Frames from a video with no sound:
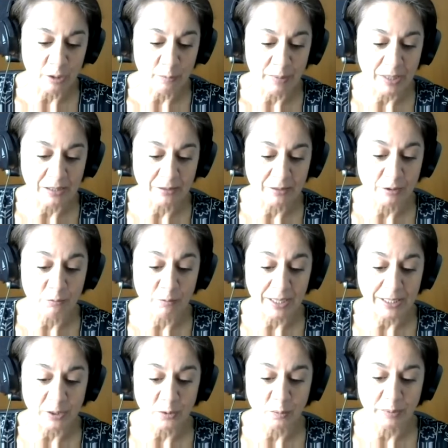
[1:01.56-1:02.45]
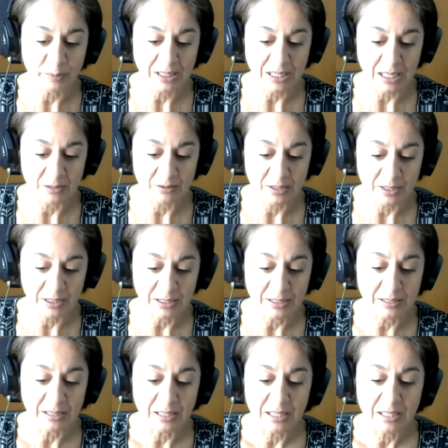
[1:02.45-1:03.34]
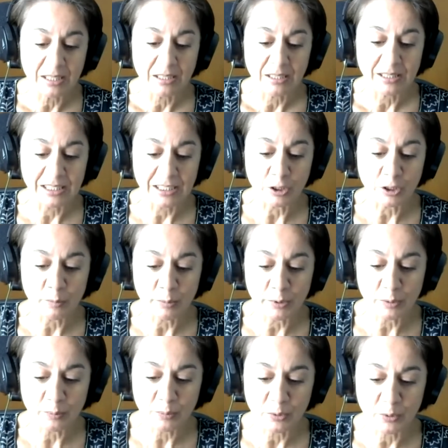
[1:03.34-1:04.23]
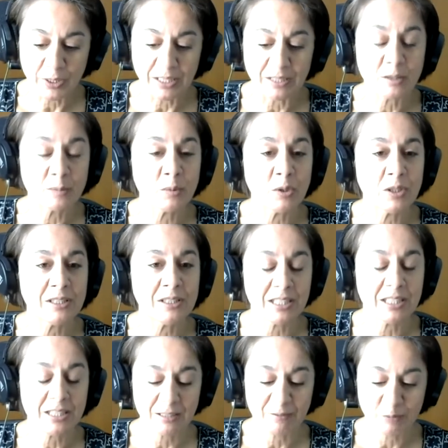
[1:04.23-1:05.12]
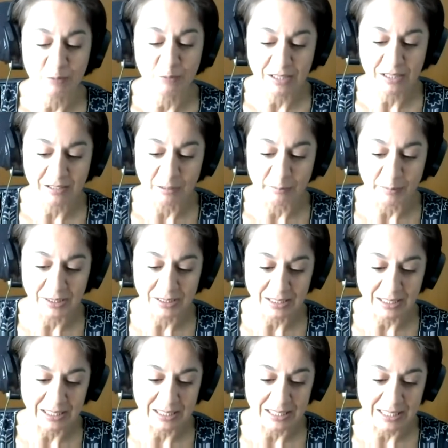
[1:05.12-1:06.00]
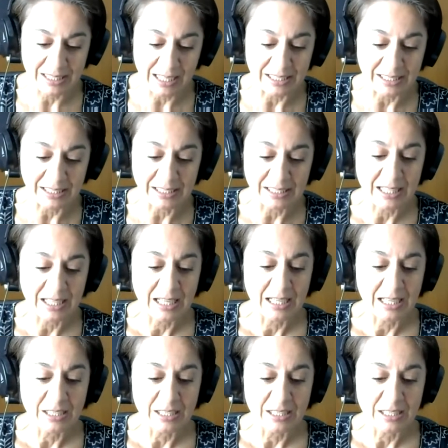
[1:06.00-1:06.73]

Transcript: about The Right to be Counted, The Urban Poor and the Politics of Resettlement in Delhi.